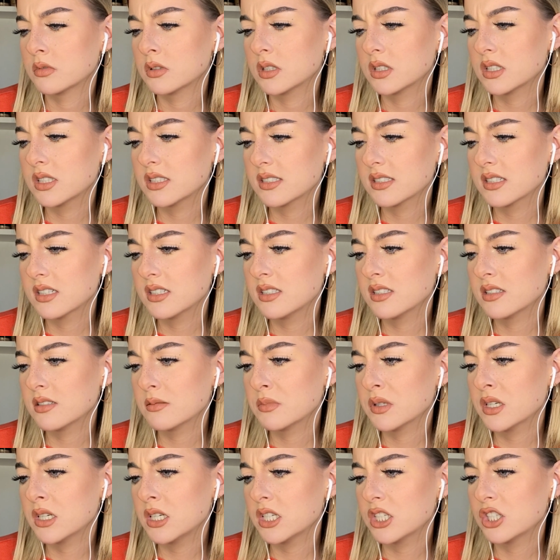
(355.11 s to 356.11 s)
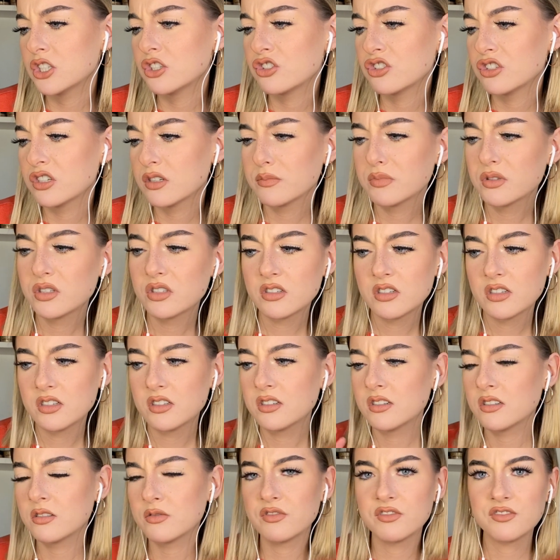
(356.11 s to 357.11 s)
Let's get some like
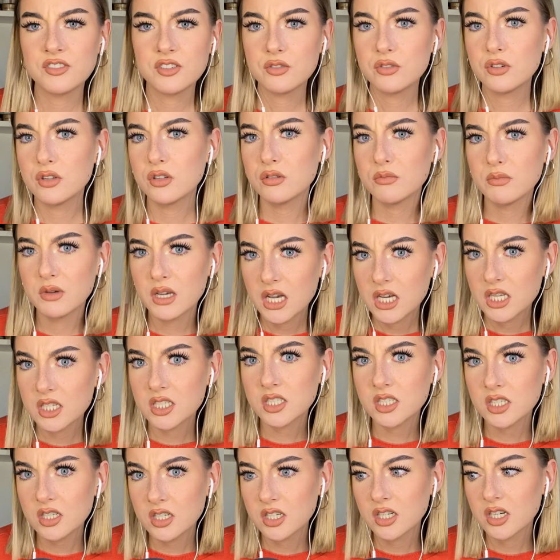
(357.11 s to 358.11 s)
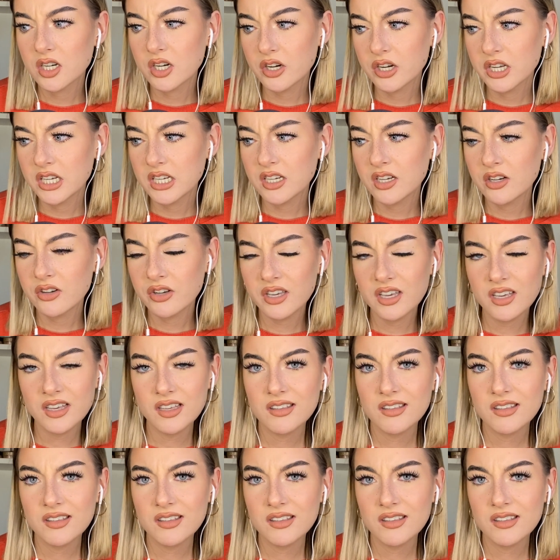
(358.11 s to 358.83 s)
Egyptian magic occurring, okay?